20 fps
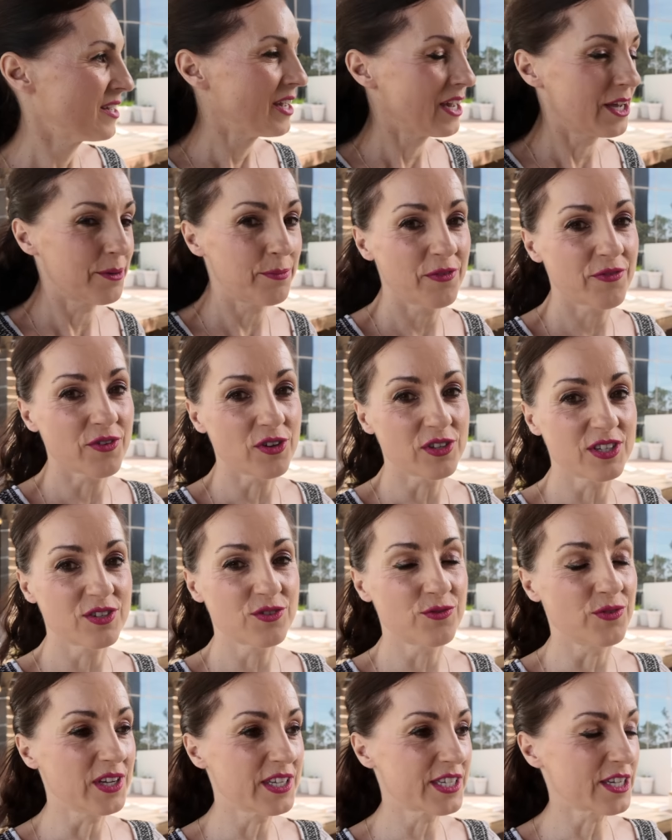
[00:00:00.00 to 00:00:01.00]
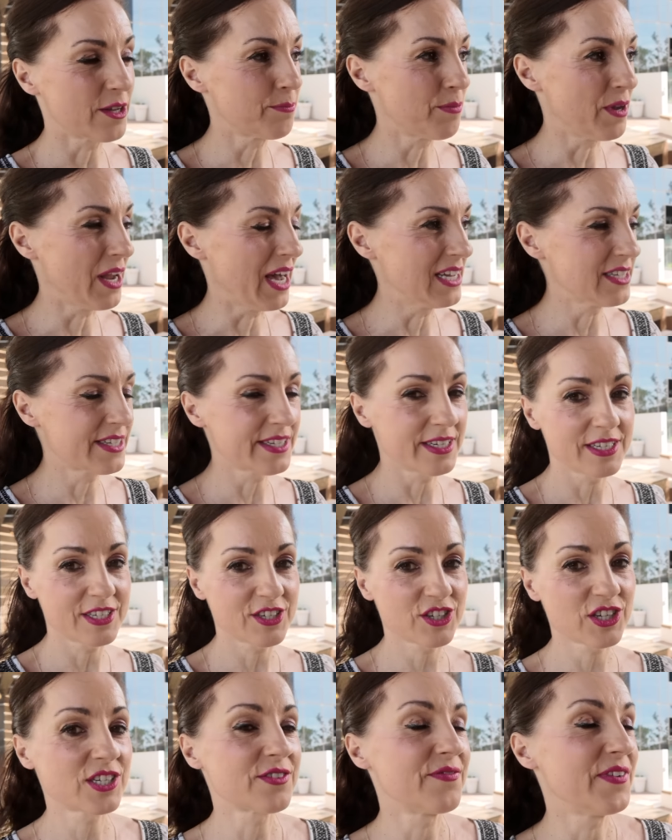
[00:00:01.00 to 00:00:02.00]
And we've got trees and plants, and
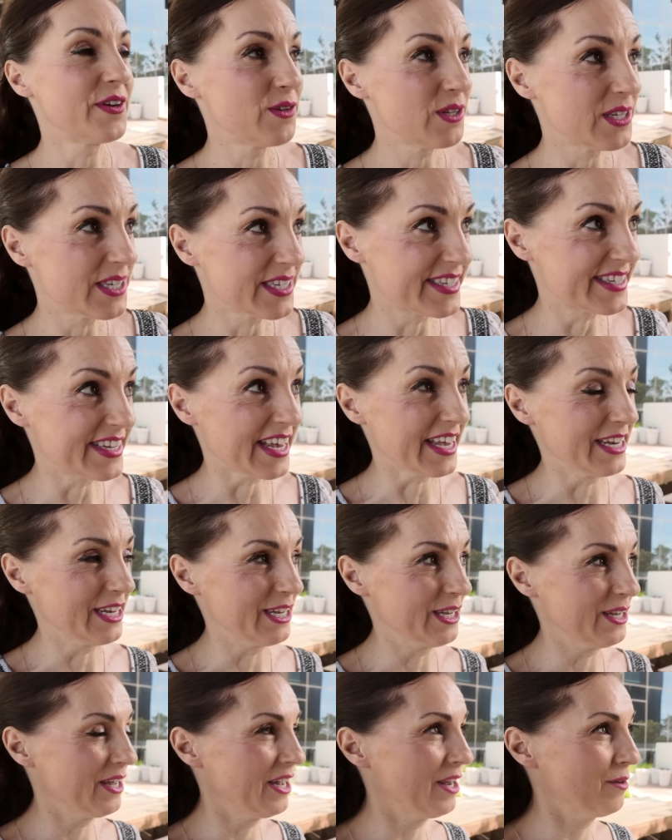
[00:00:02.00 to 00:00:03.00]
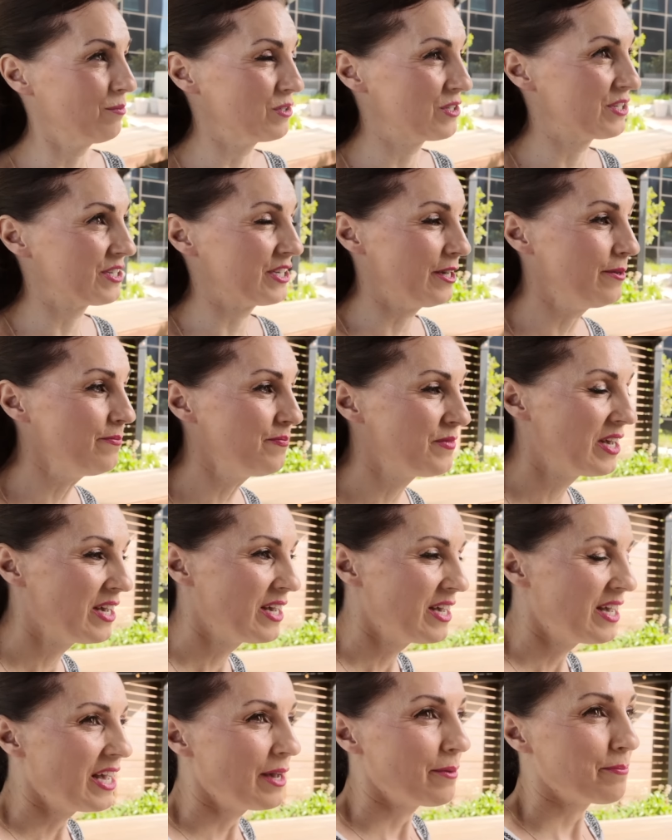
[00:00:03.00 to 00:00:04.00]
it's just very zen, I would say.
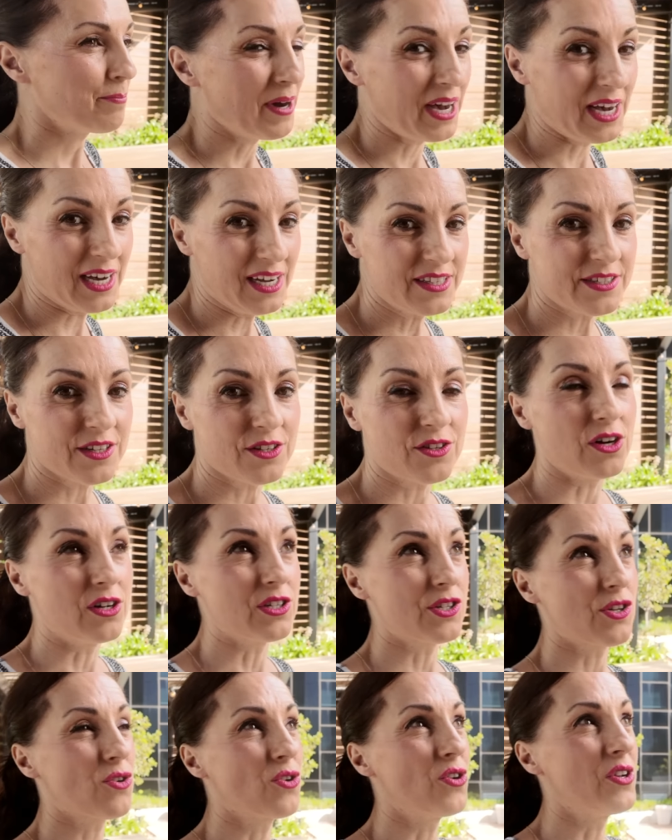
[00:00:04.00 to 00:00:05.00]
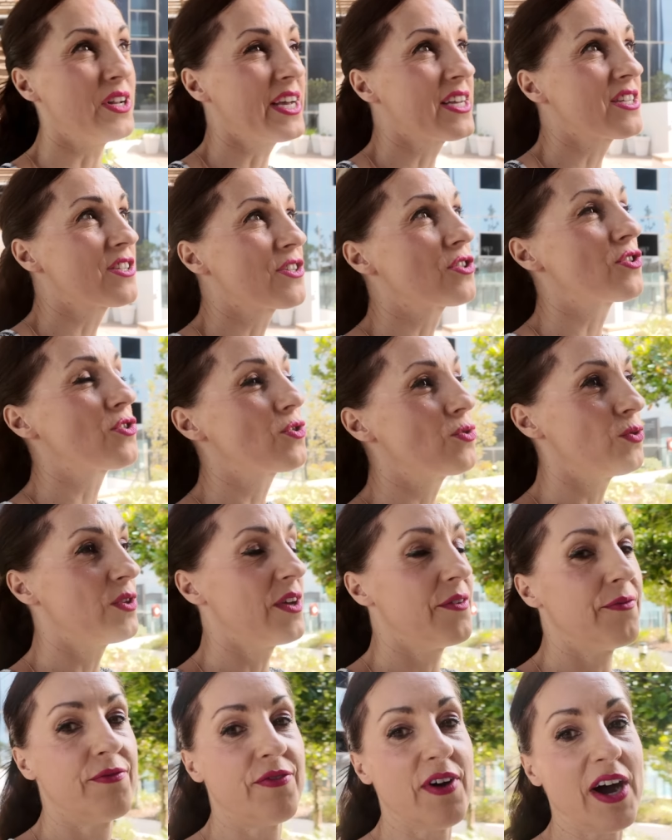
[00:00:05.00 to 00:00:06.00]
But it also connects to
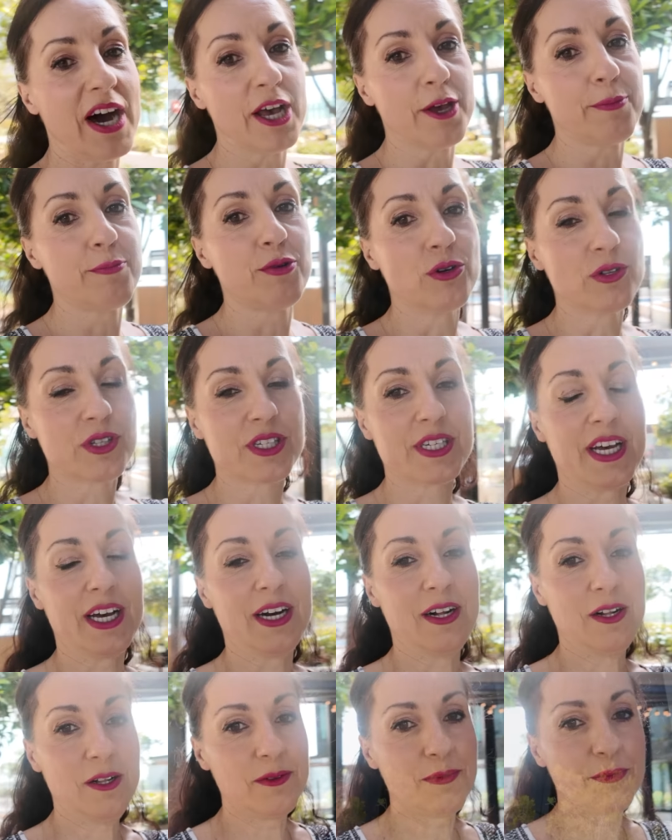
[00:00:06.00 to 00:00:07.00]
the Vibe Hotel,